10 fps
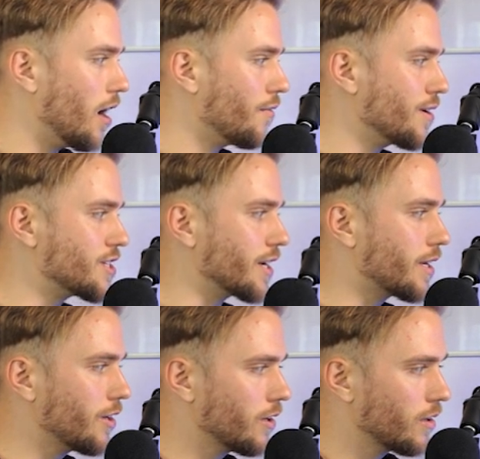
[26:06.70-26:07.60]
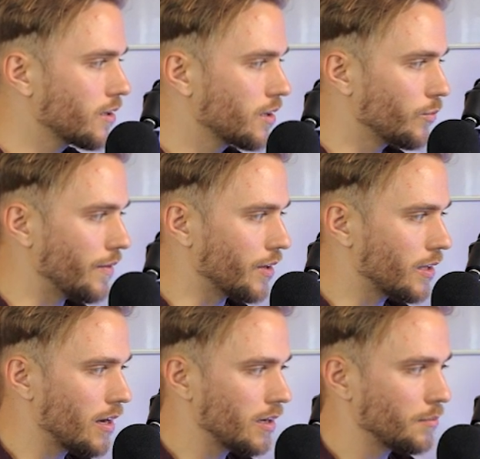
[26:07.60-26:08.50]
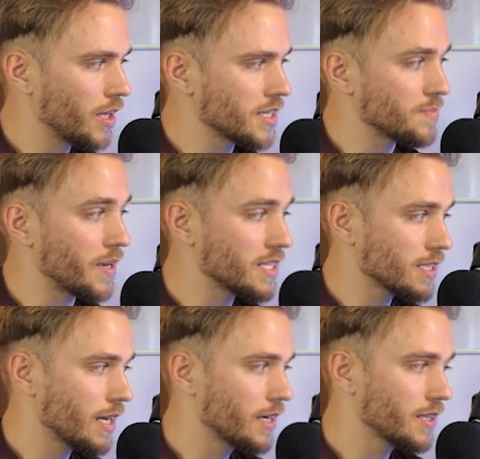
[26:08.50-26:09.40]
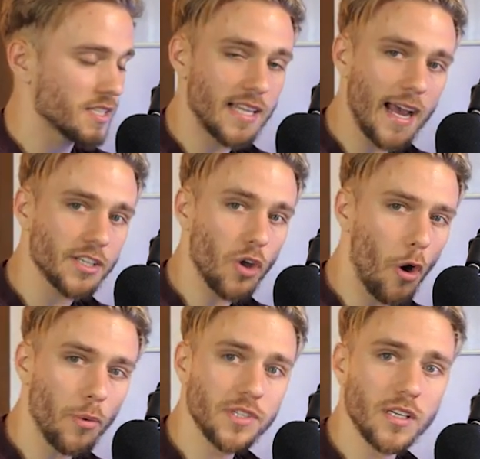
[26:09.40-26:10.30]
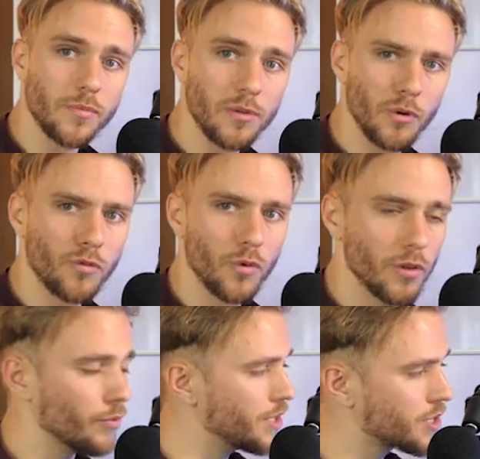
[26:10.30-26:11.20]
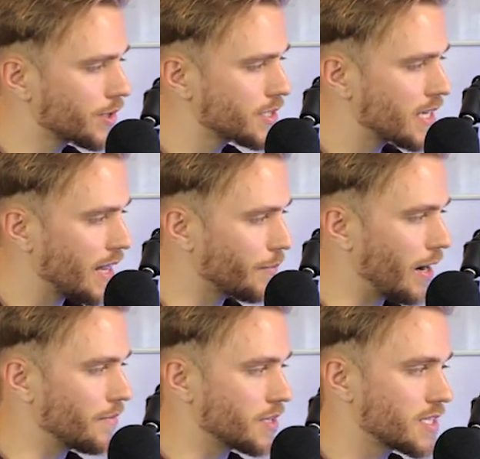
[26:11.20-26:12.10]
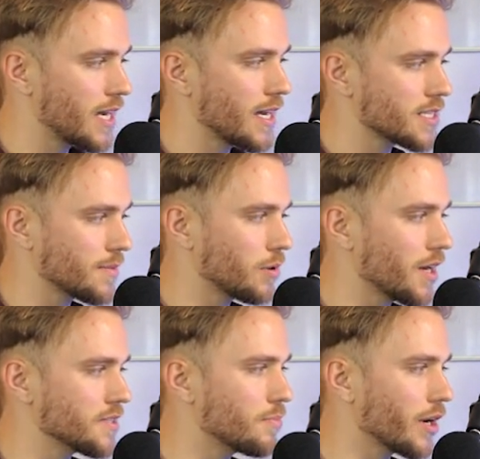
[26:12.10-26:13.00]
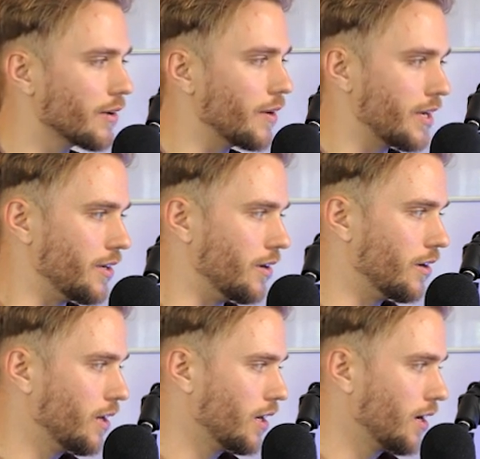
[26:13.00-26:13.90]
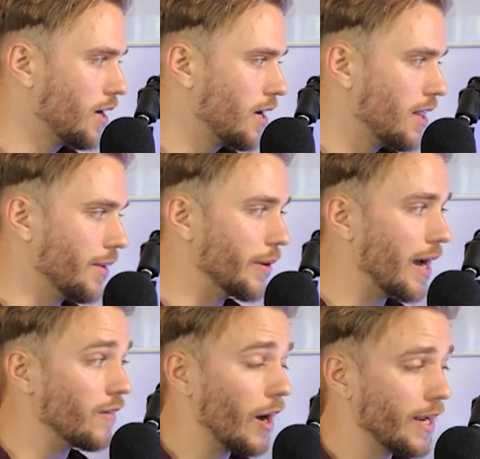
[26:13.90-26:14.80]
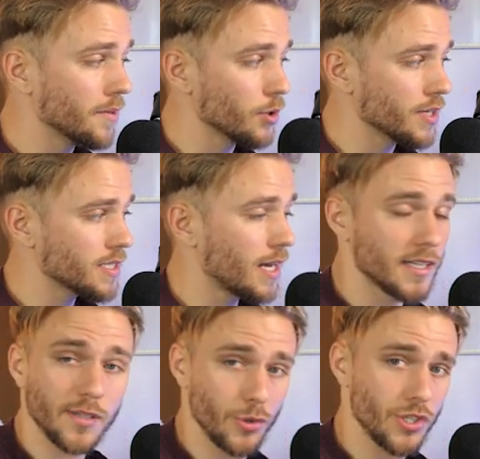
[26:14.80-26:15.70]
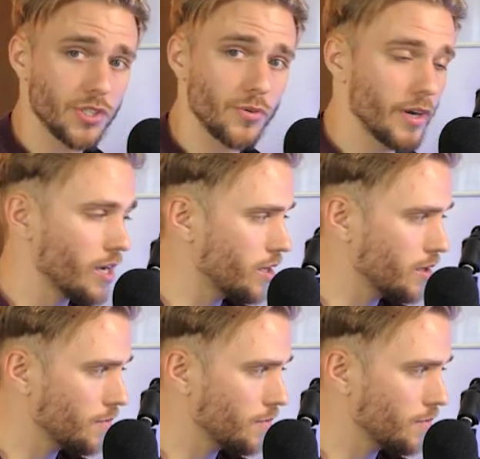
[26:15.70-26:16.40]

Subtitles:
if I check here, we have the Cloud Compliance Baseline. The stack is always going to be before the resource. And then we have the CIS Compliance Bucket right here. Then we have our AWS logs that we just created.